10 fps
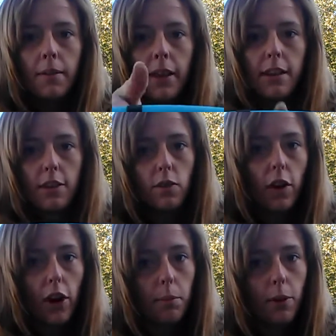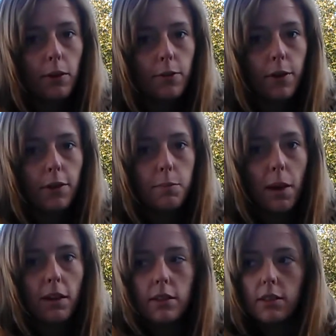And that's very important for nose
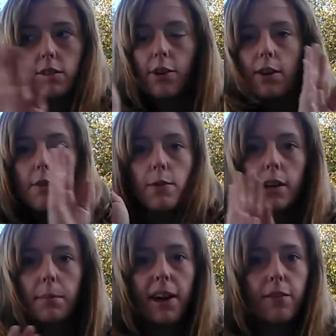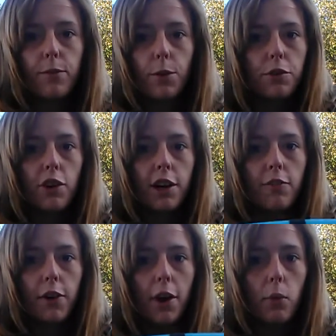balancing, so you're not running back and forth trying to
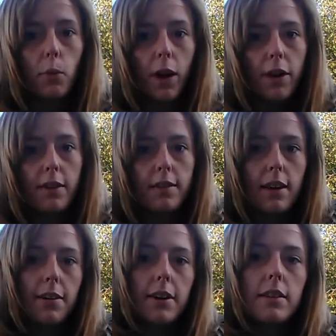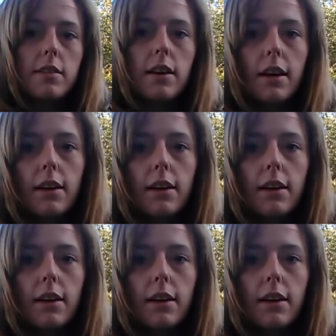figure out where the center is.